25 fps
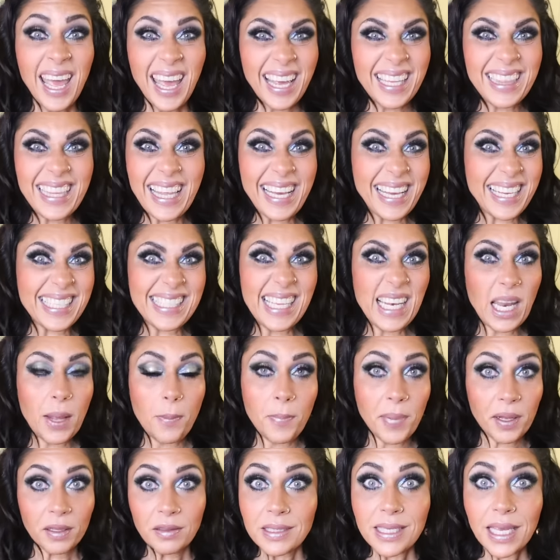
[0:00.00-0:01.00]
And like I said,
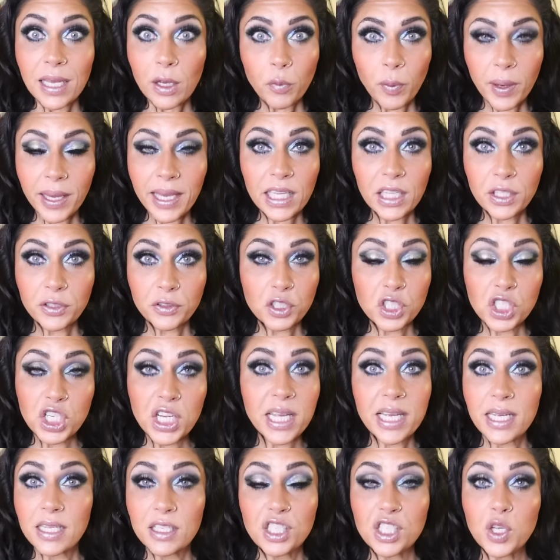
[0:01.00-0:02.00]
it melts like regular
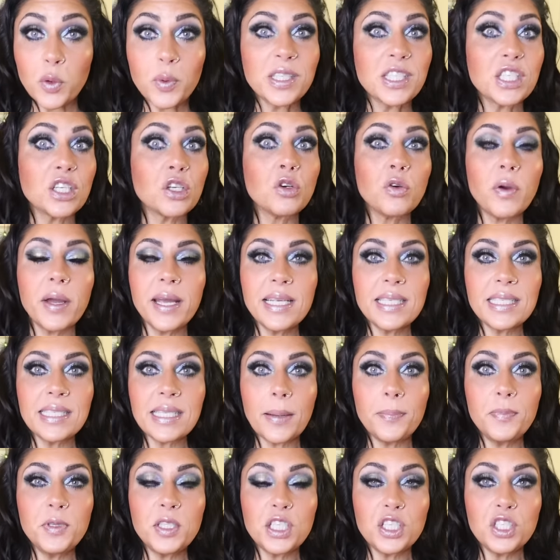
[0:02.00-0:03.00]
cheese. So it's a great
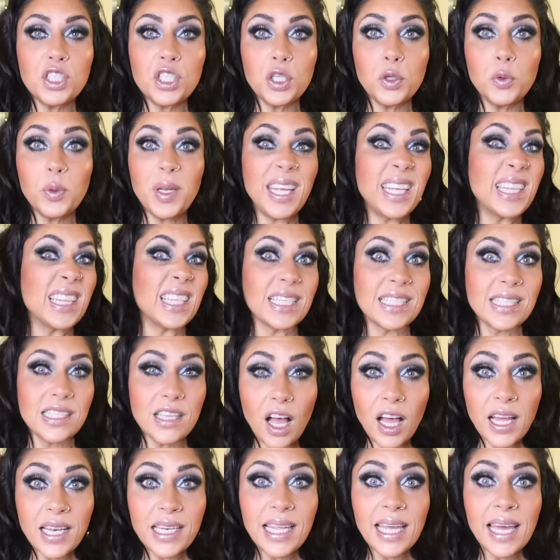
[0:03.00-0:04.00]
substitute in
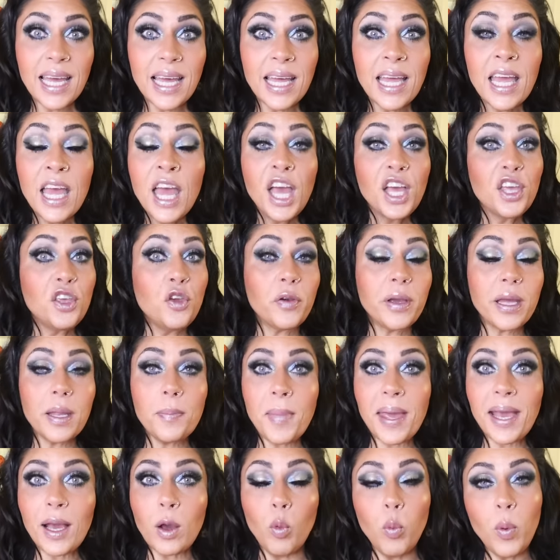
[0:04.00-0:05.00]
lasagna. You
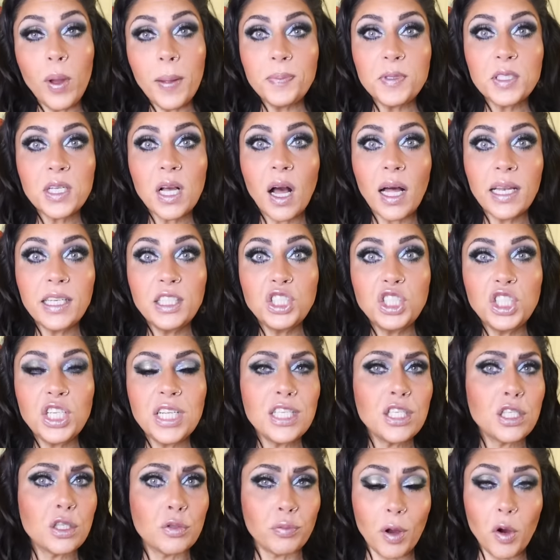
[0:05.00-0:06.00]
can make whipped cottage
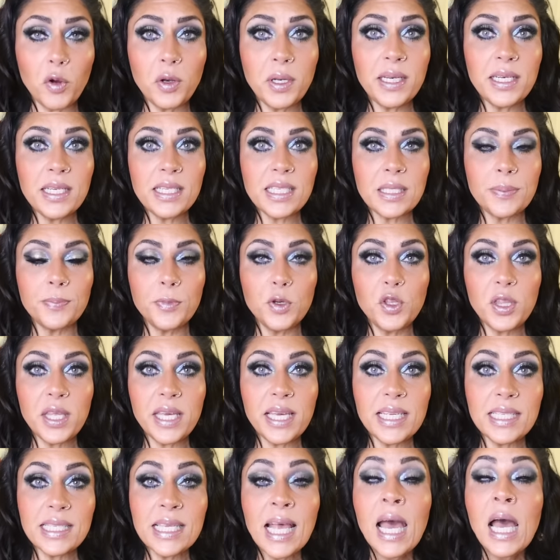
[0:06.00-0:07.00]
cheese, throw it into
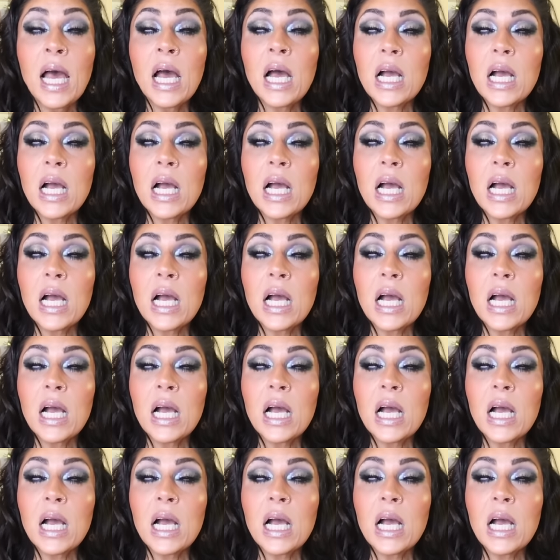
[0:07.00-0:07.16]
smoothies.